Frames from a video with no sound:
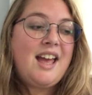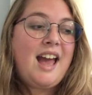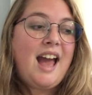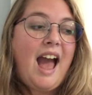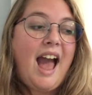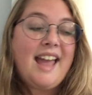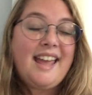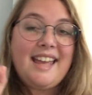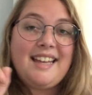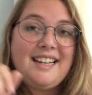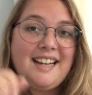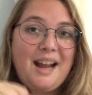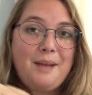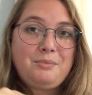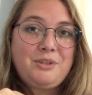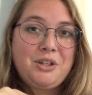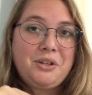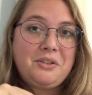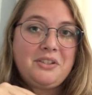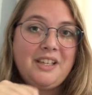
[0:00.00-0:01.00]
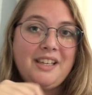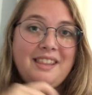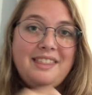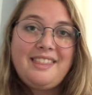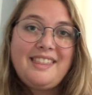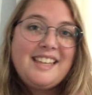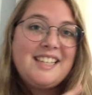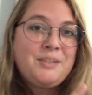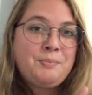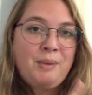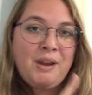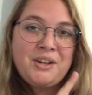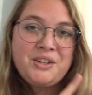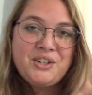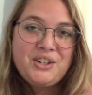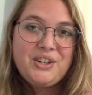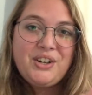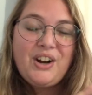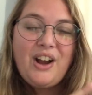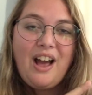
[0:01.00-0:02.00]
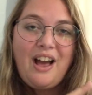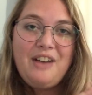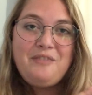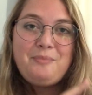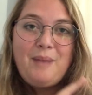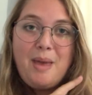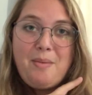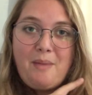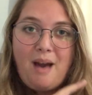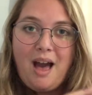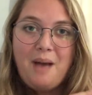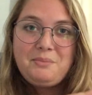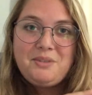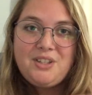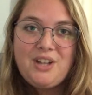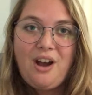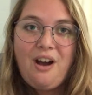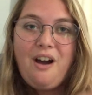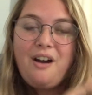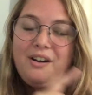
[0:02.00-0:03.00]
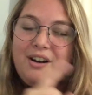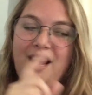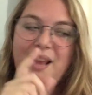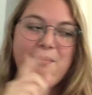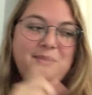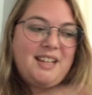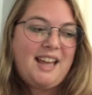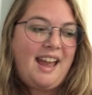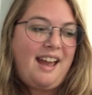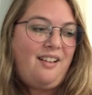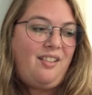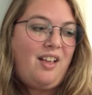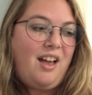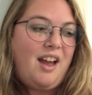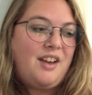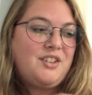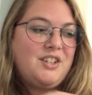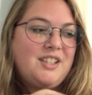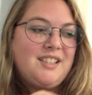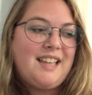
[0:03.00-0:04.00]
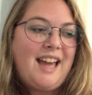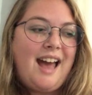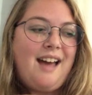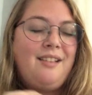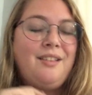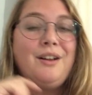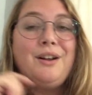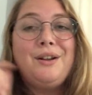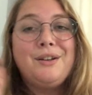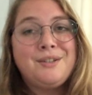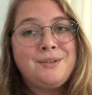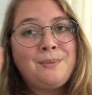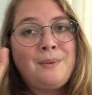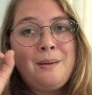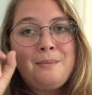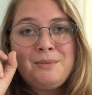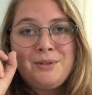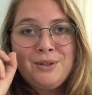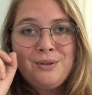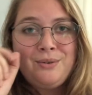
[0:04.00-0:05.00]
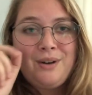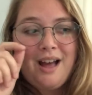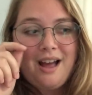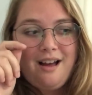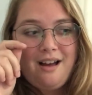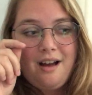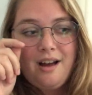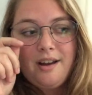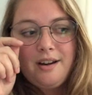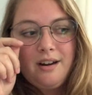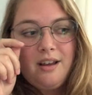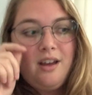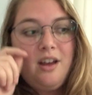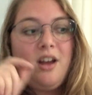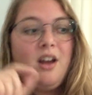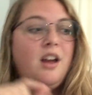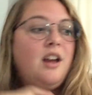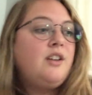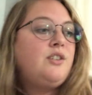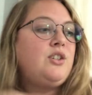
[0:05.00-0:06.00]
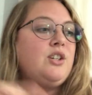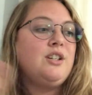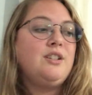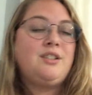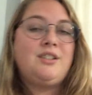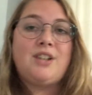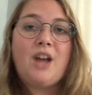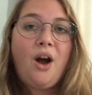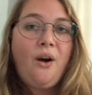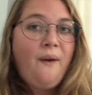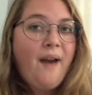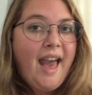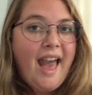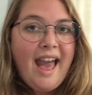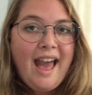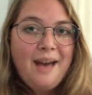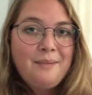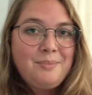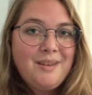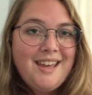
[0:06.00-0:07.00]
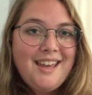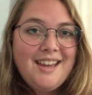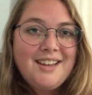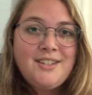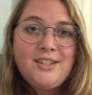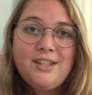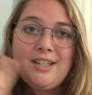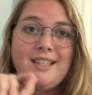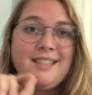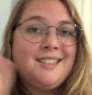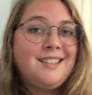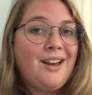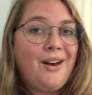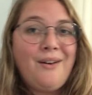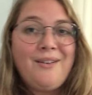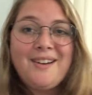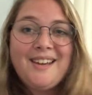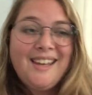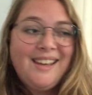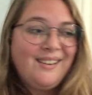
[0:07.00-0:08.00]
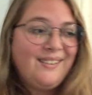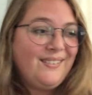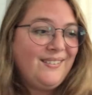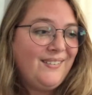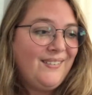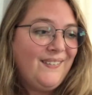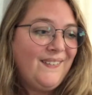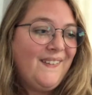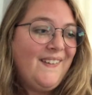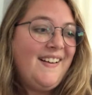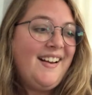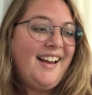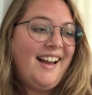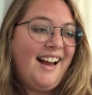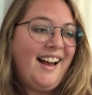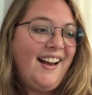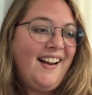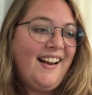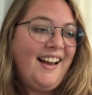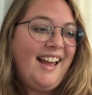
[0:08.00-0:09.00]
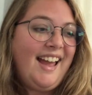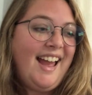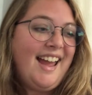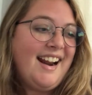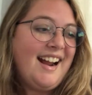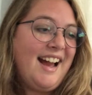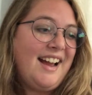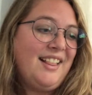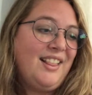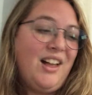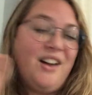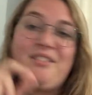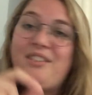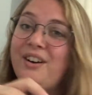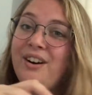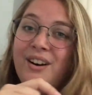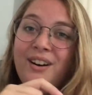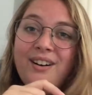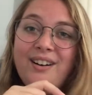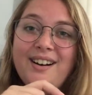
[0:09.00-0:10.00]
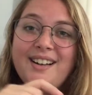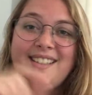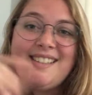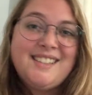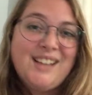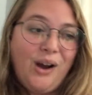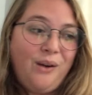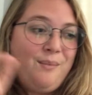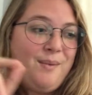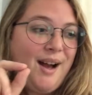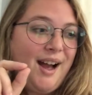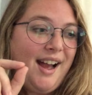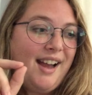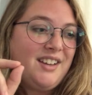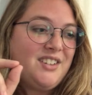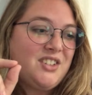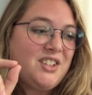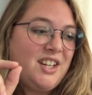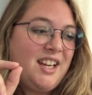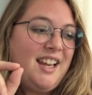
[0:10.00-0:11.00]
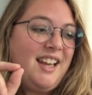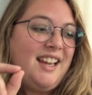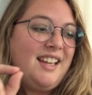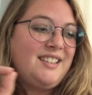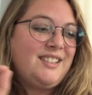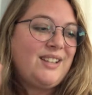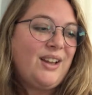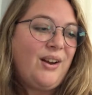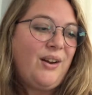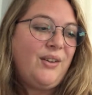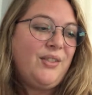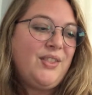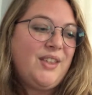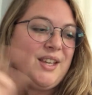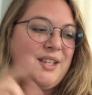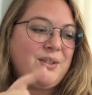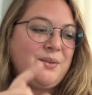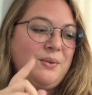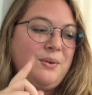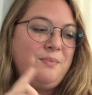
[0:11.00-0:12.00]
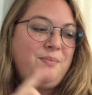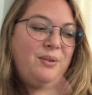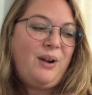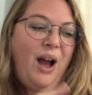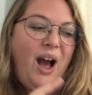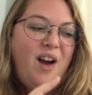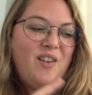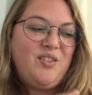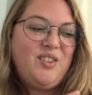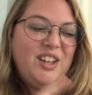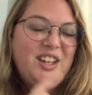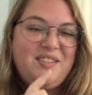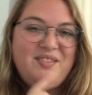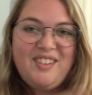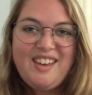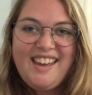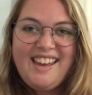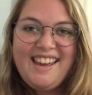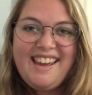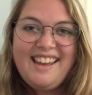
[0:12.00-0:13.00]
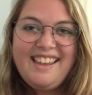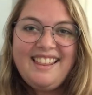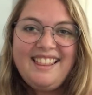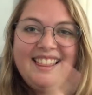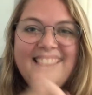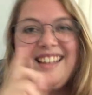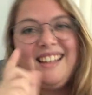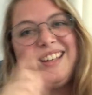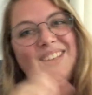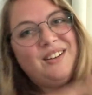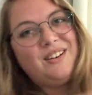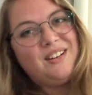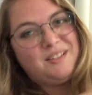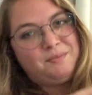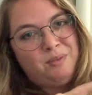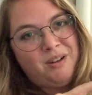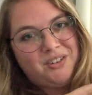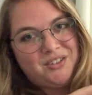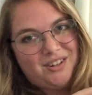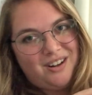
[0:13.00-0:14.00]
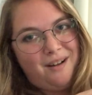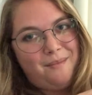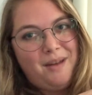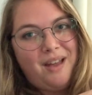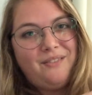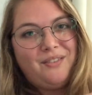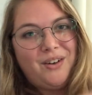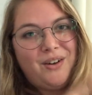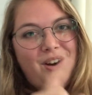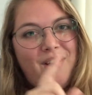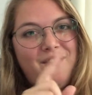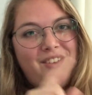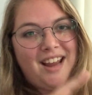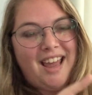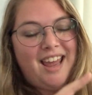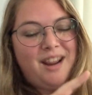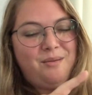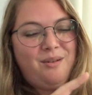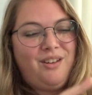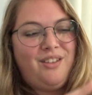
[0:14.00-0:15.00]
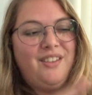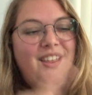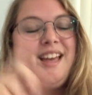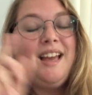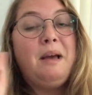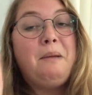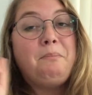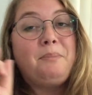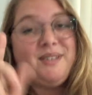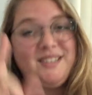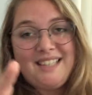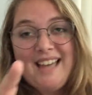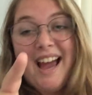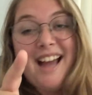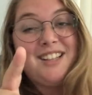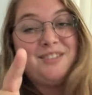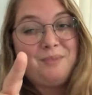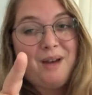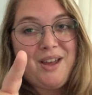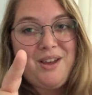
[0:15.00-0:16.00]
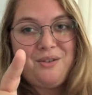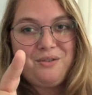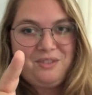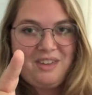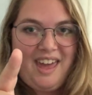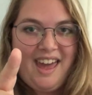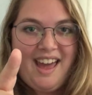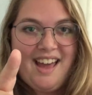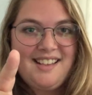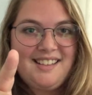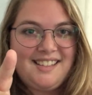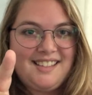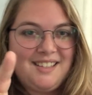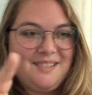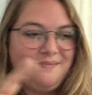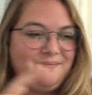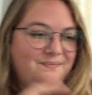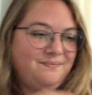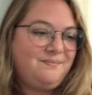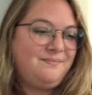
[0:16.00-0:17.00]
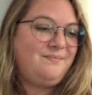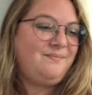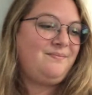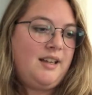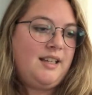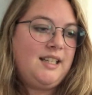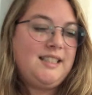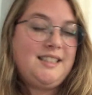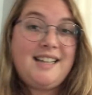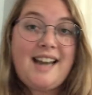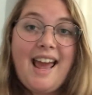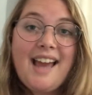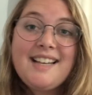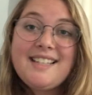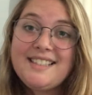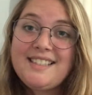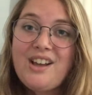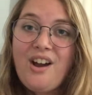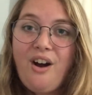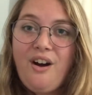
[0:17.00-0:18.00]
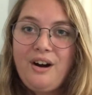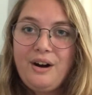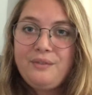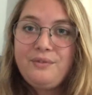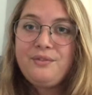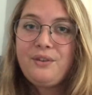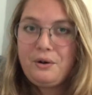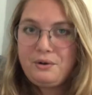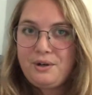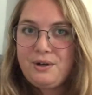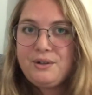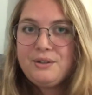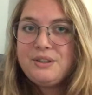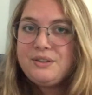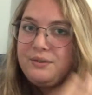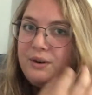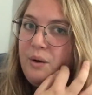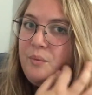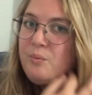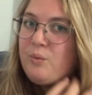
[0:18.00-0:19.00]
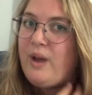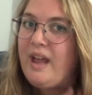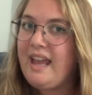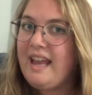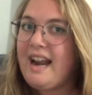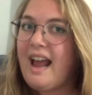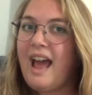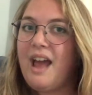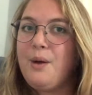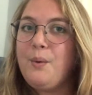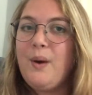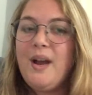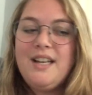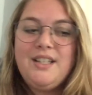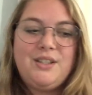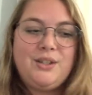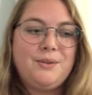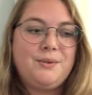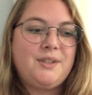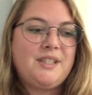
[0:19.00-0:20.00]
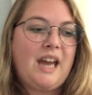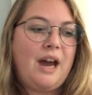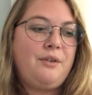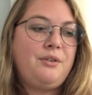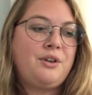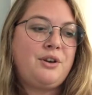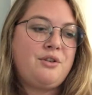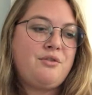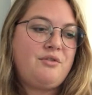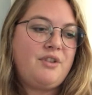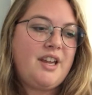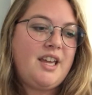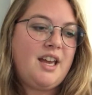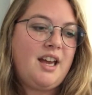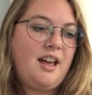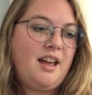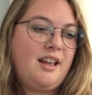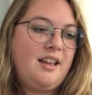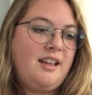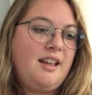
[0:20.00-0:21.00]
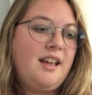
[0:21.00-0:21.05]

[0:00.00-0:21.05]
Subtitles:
I ended up choosing this picture of my mom's dog. Her name's Ella. She's got a little swimsuit on. She's so happy. She's so cute. And I love her so much. So this would probably be the cutest picture on my phone of an animal besides my own cats. Next are photos from when I went to South Korea.